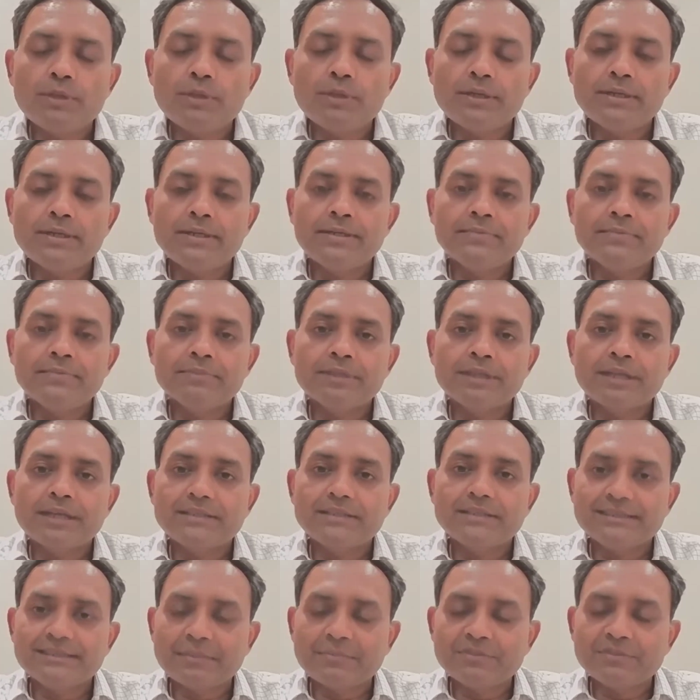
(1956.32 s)
So
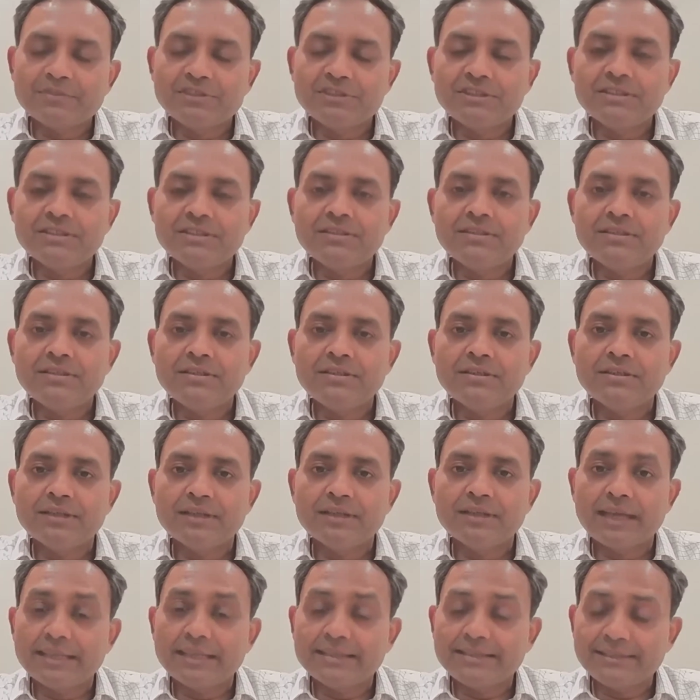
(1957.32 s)

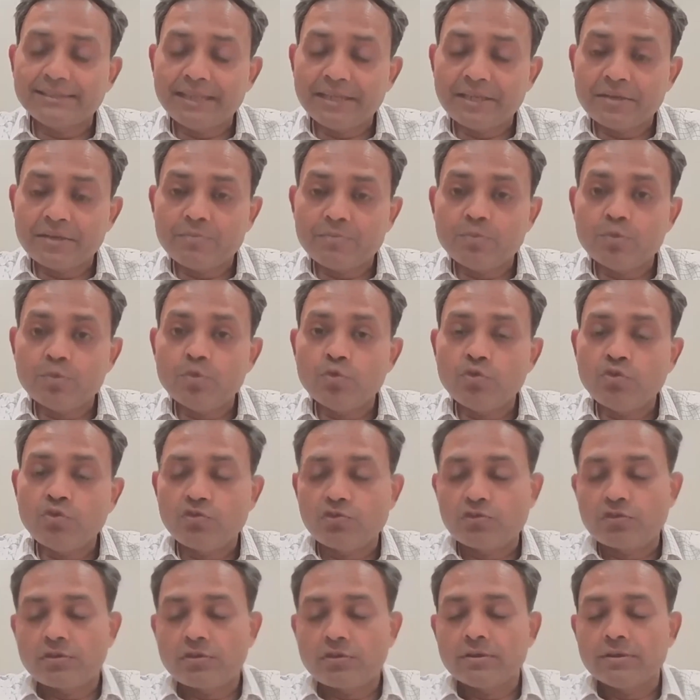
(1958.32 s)
consumption does get a
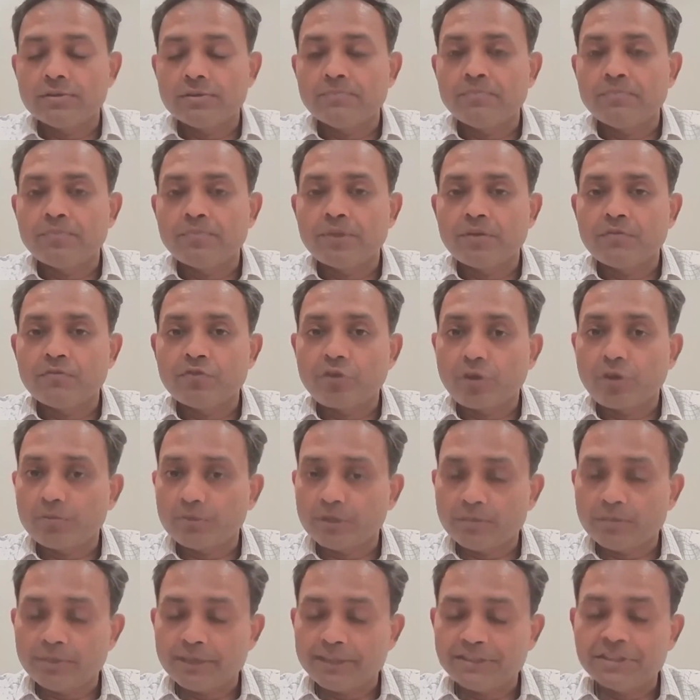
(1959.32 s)
boost
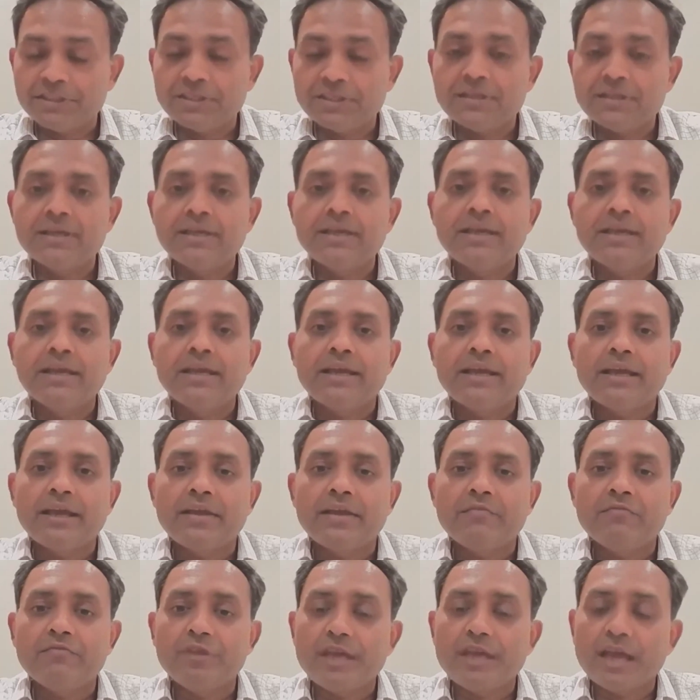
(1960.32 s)
from the budget,
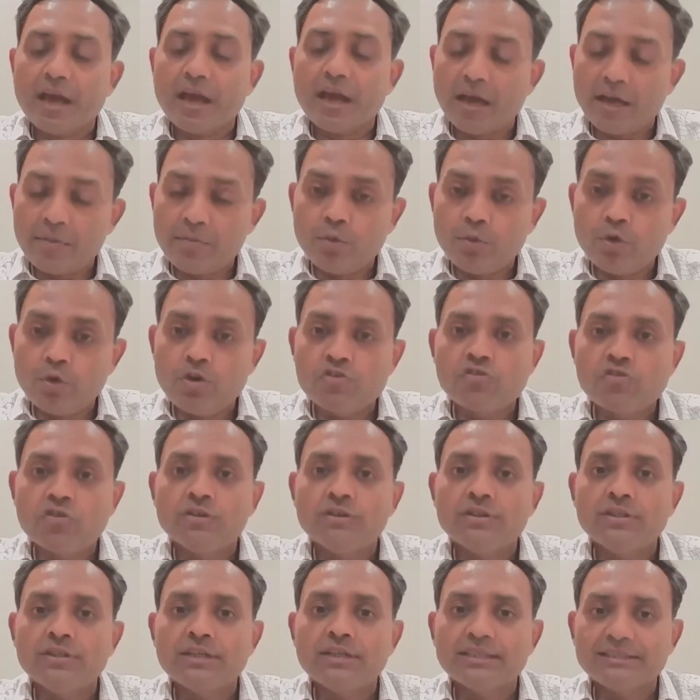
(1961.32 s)
and we are
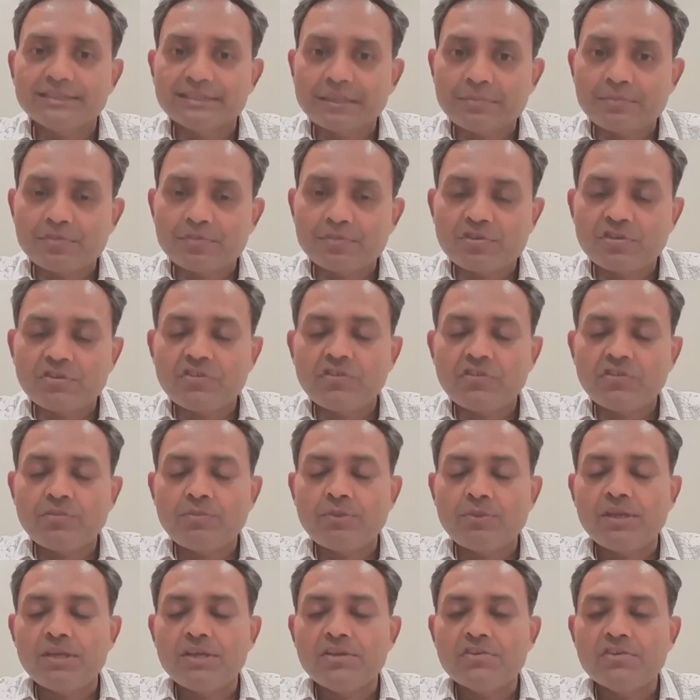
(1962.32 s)
bullish on the consumption
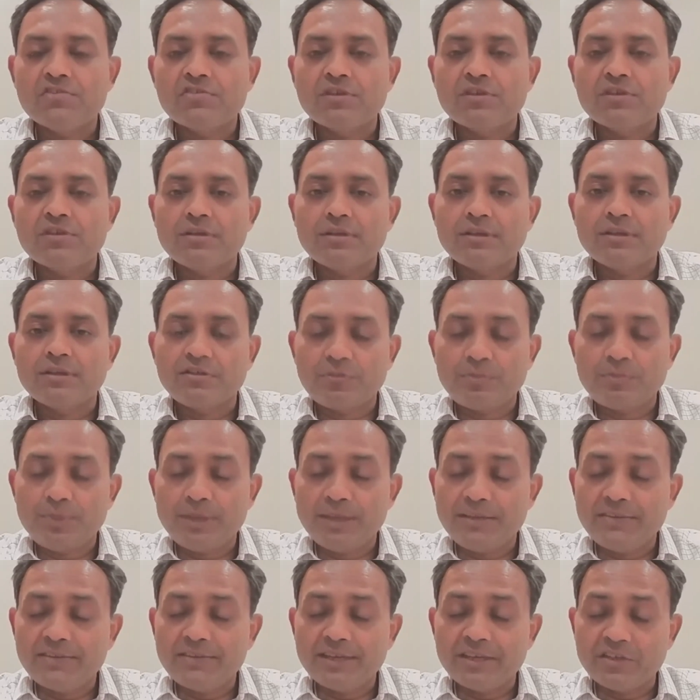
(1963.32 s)
space,
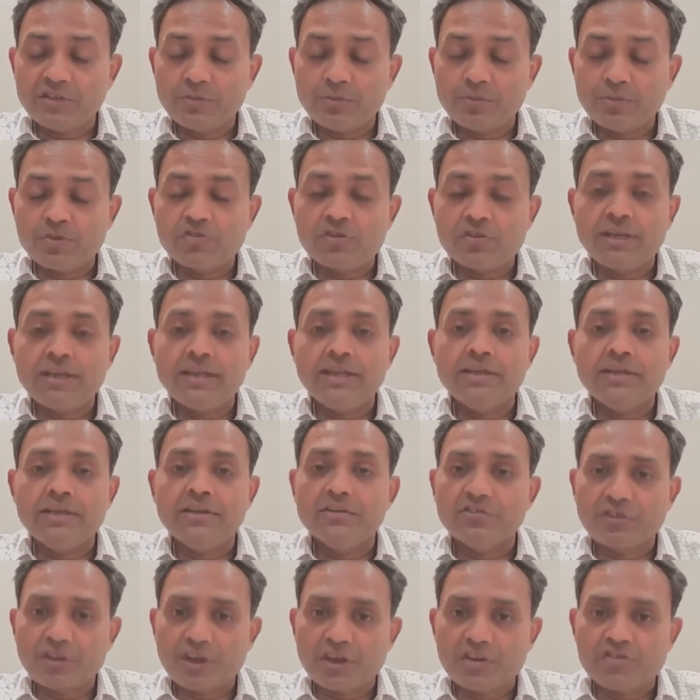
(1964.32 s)

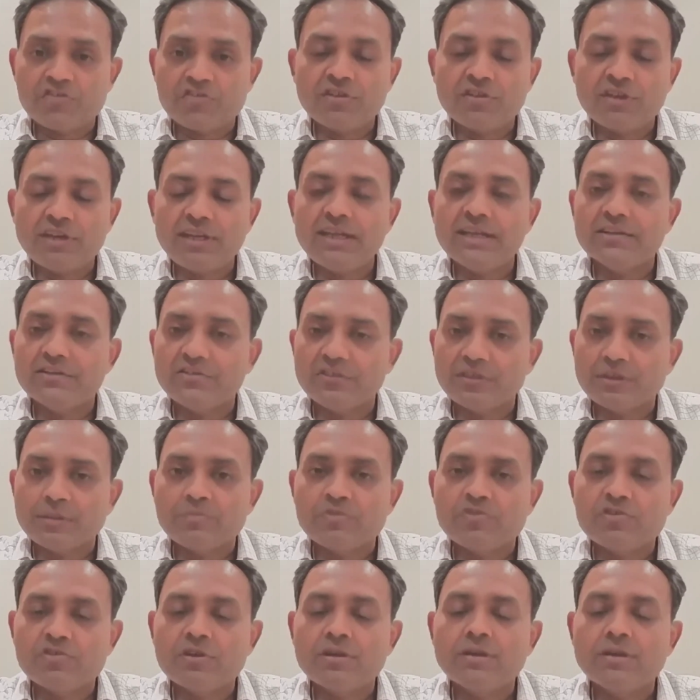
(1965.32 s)
especially discretionary
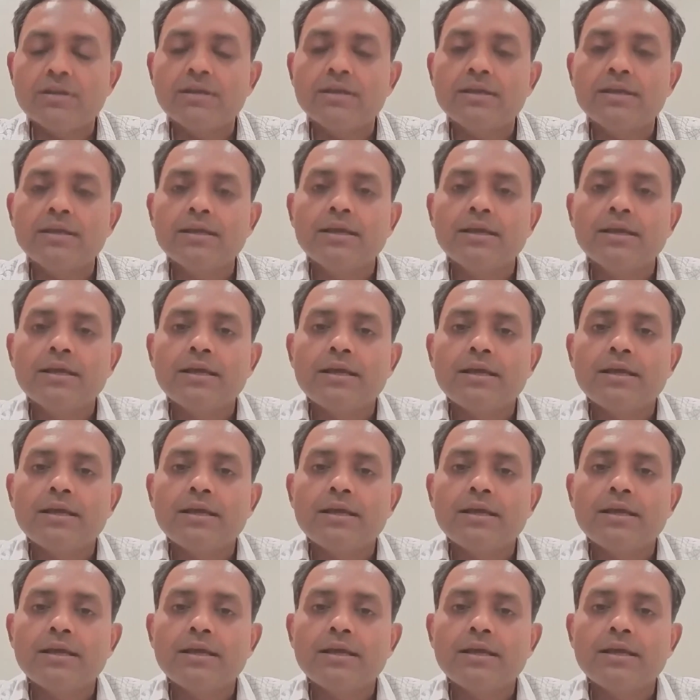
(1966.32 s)
consumption.